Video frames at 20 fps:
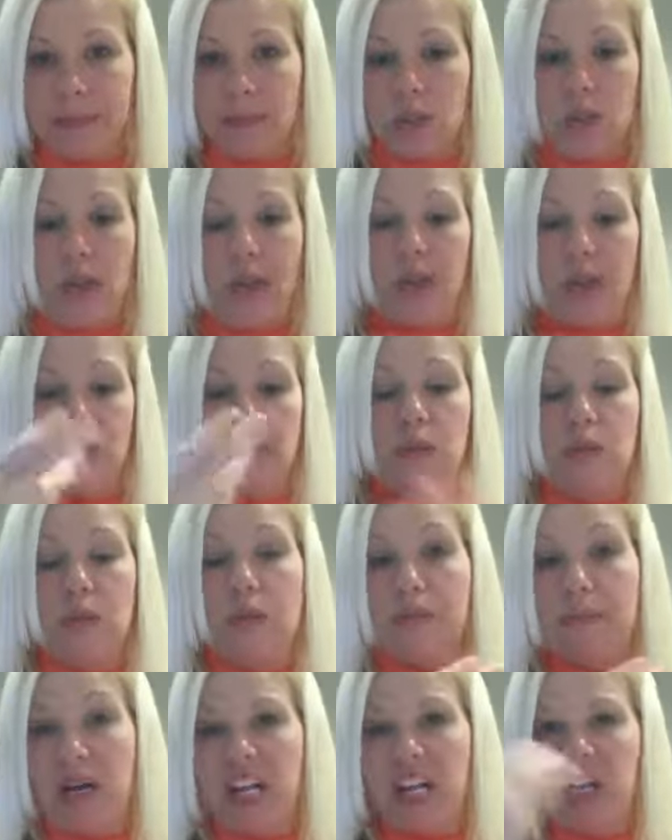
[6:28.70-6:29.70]
Okay, so
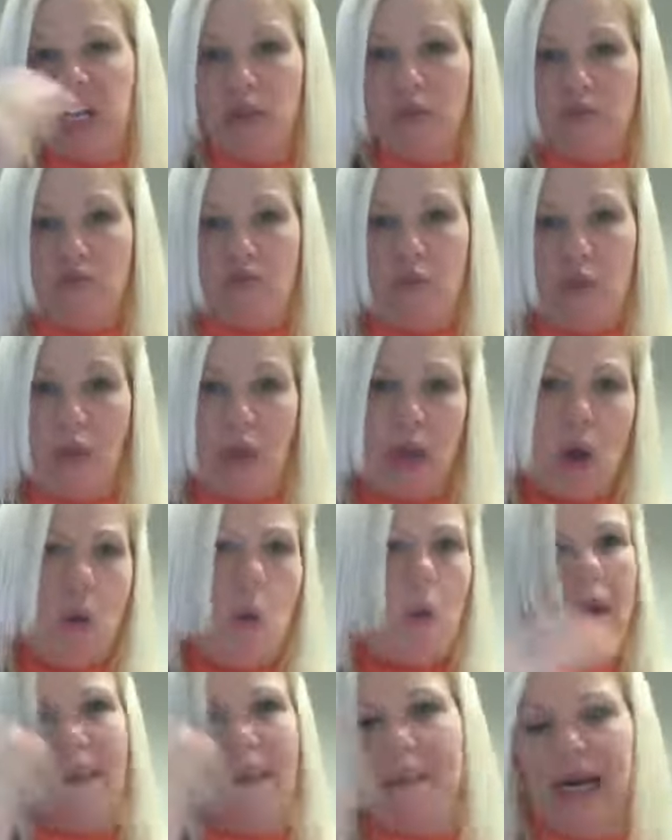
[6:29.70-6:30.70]
it's money, you're throwing
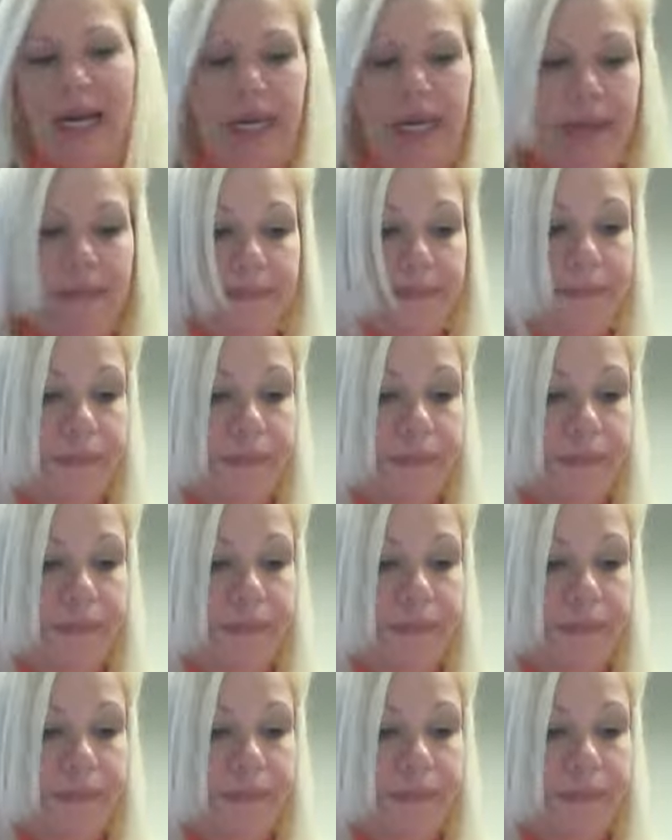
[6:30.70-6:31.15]
away money.